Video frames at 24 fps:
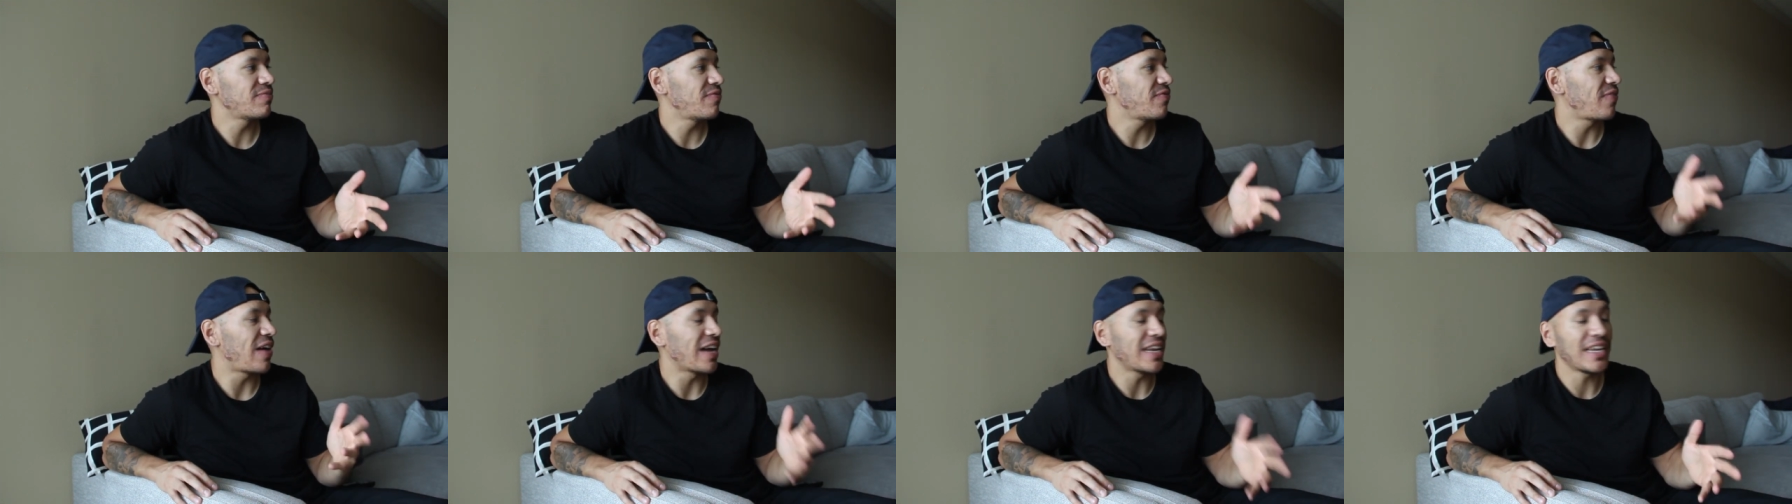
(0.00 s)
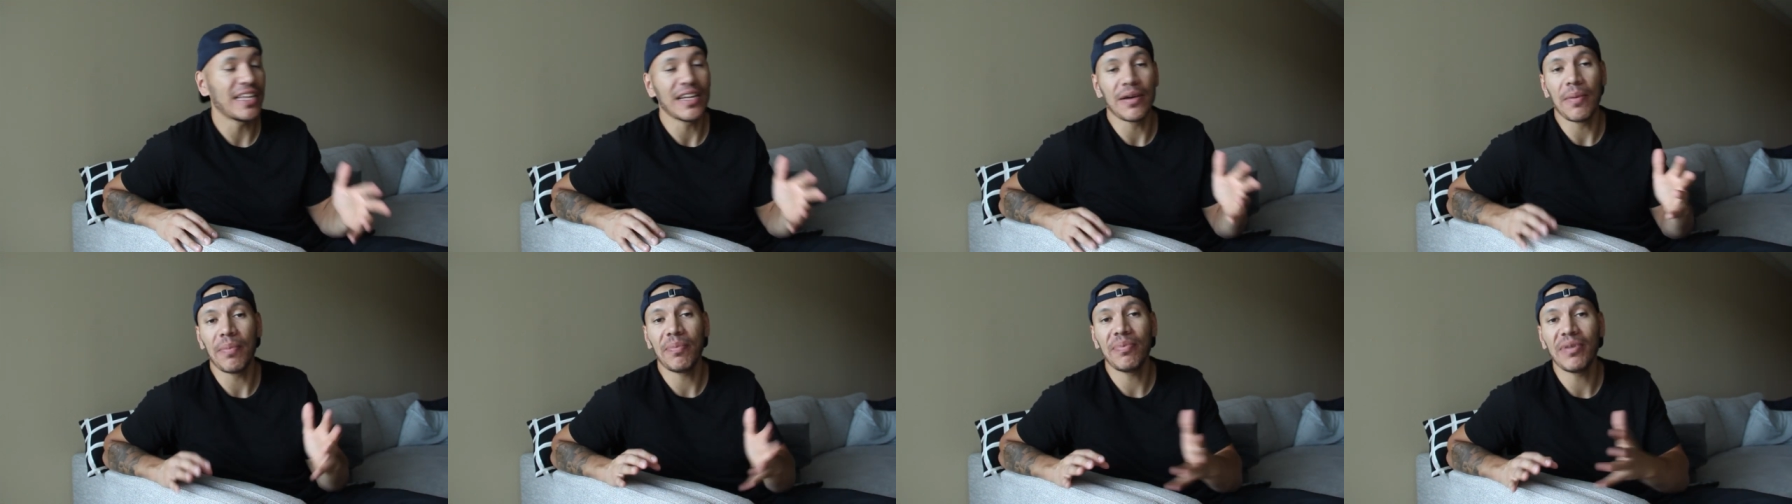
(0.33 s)

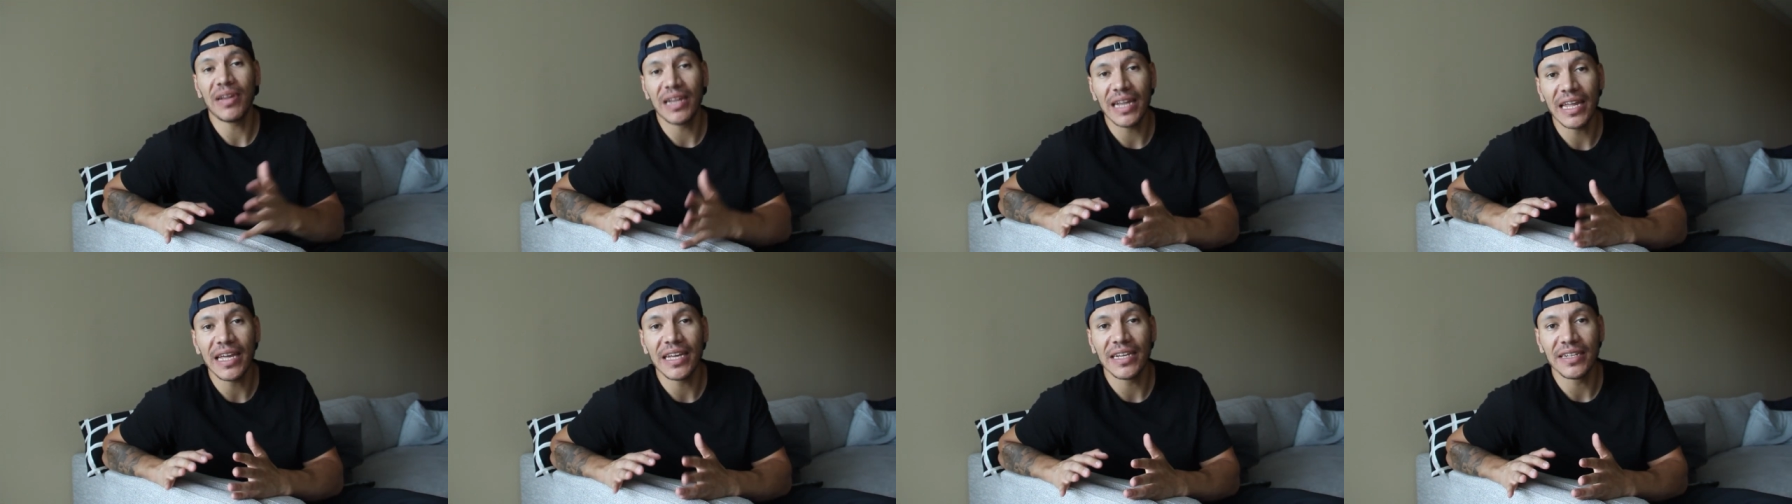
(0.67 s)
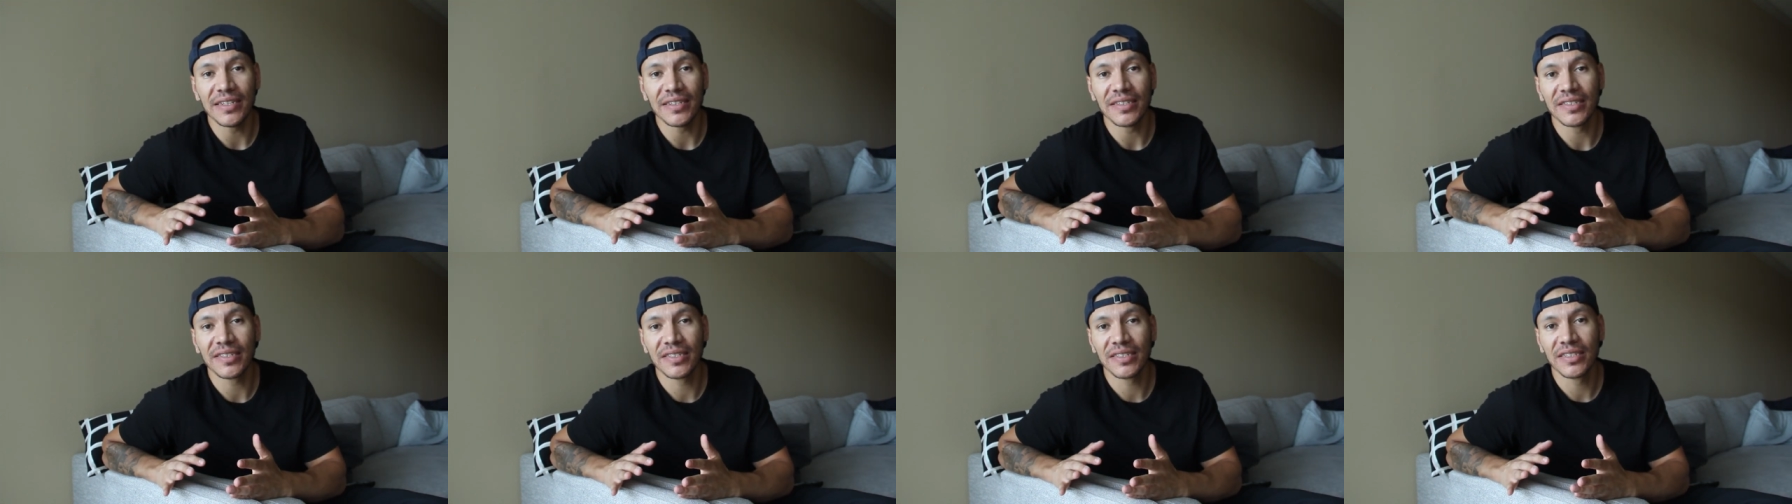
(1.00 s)
finding a
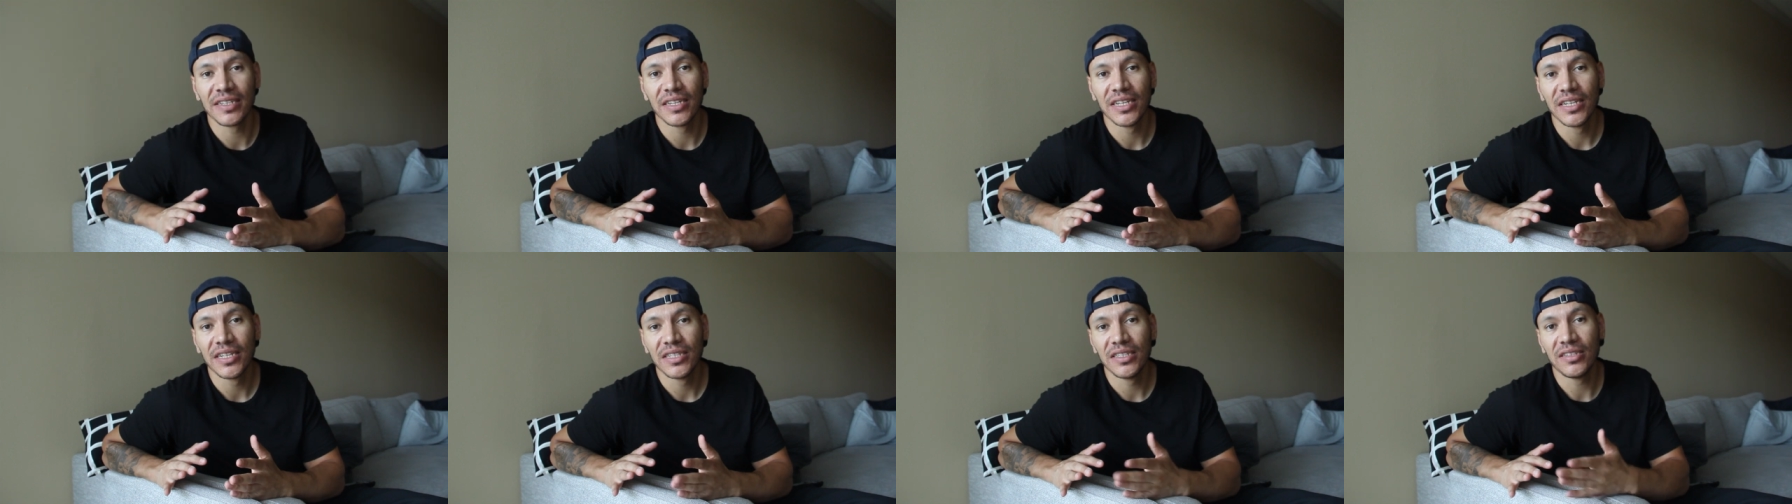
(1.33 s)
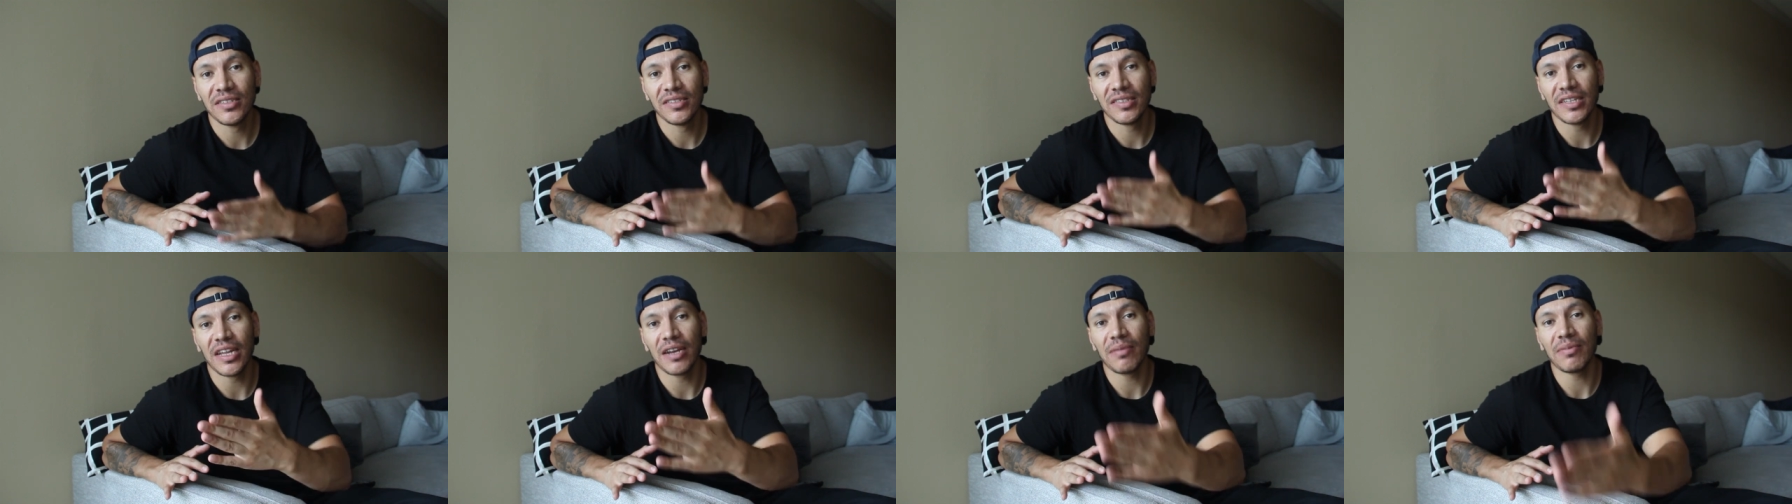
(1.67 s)
place
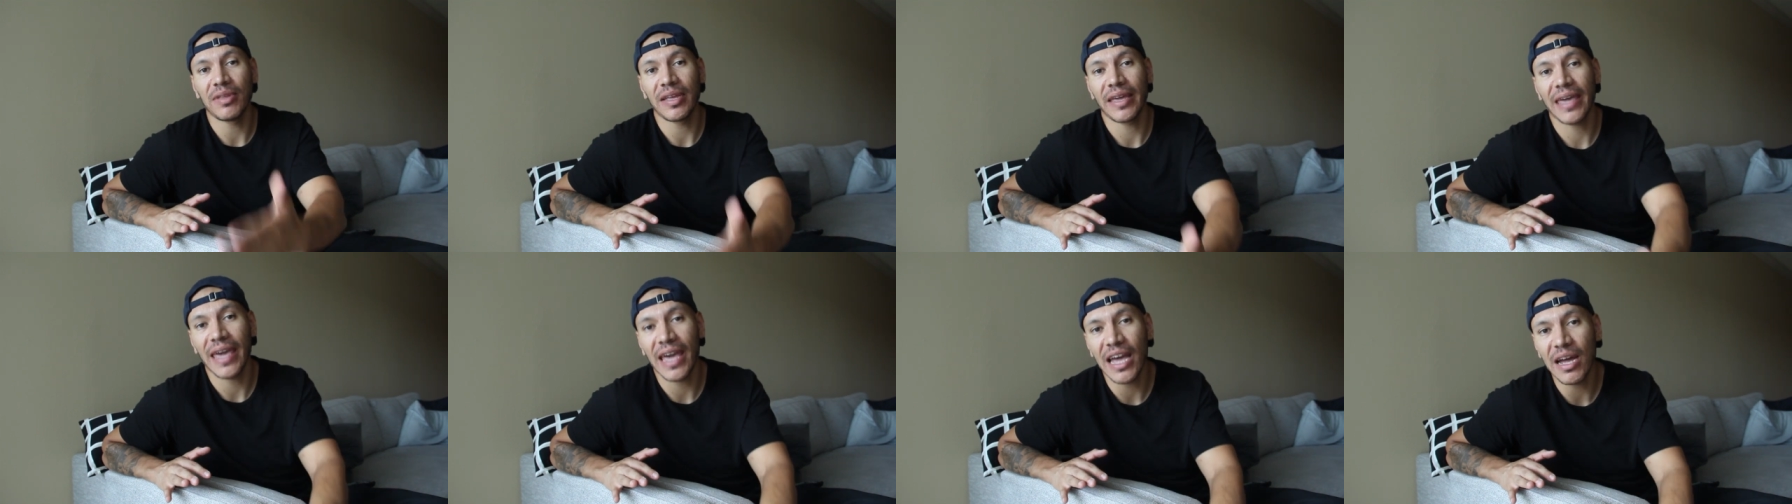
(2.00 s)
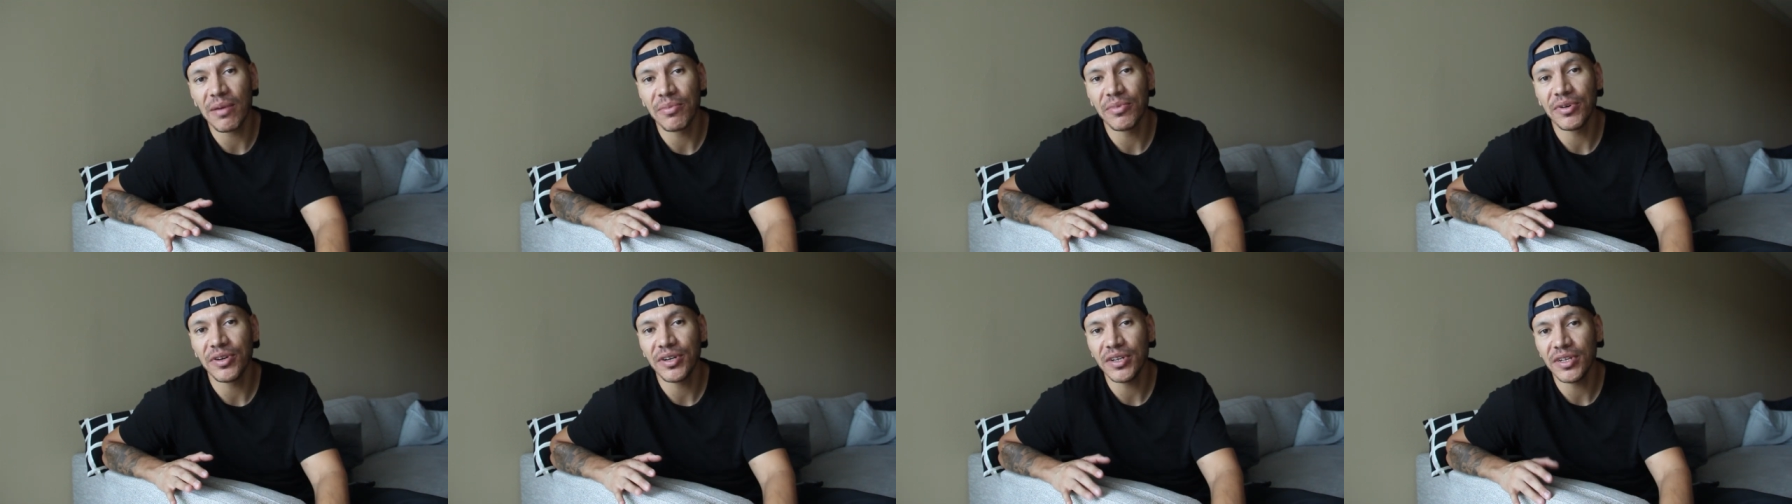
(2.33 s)
to set up the
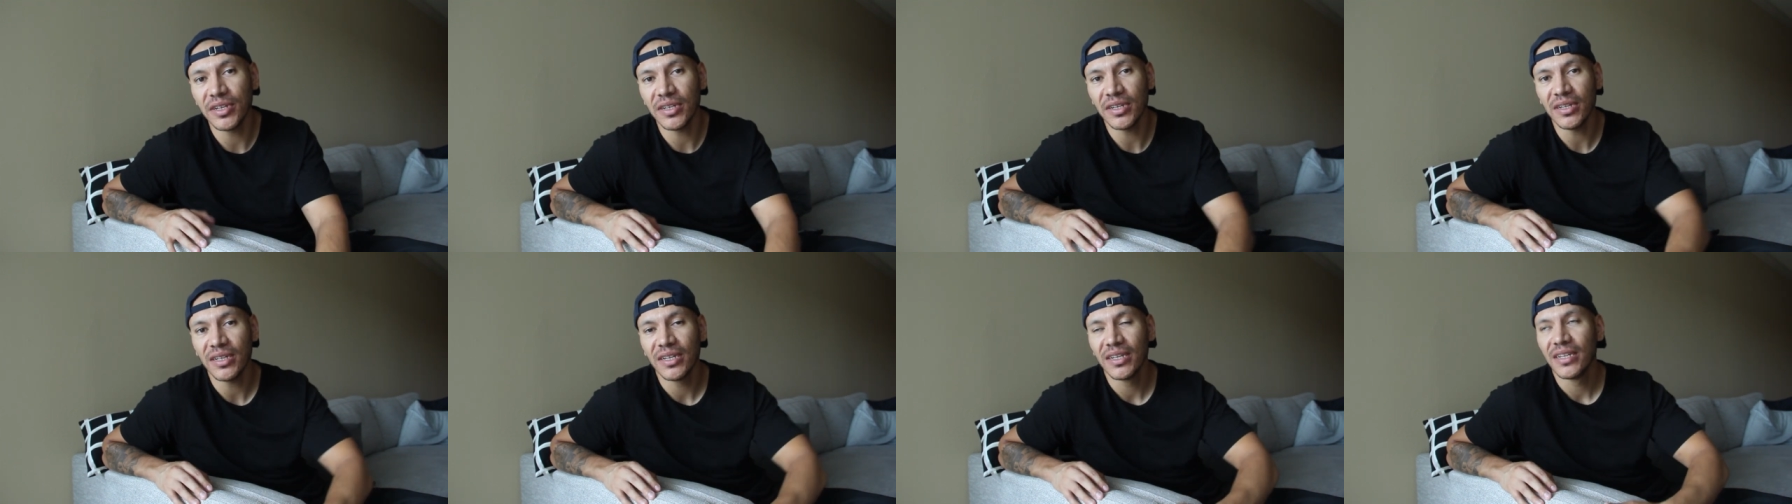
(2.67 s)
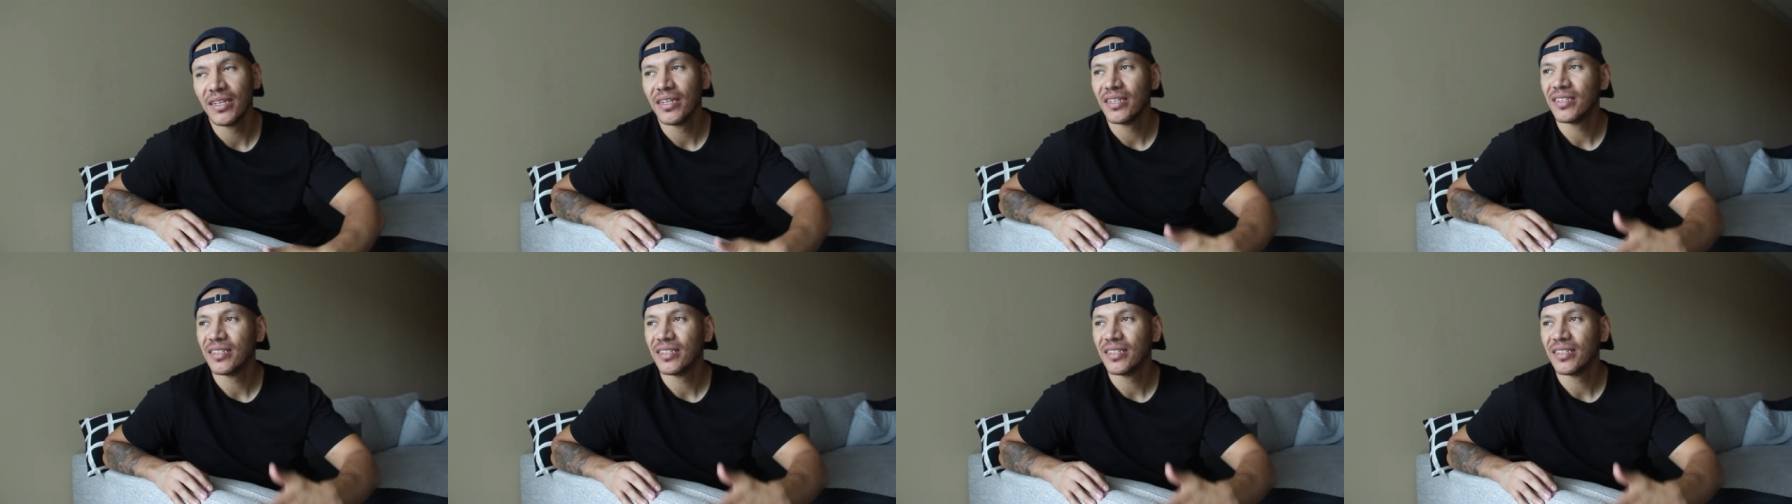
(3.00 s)
camera.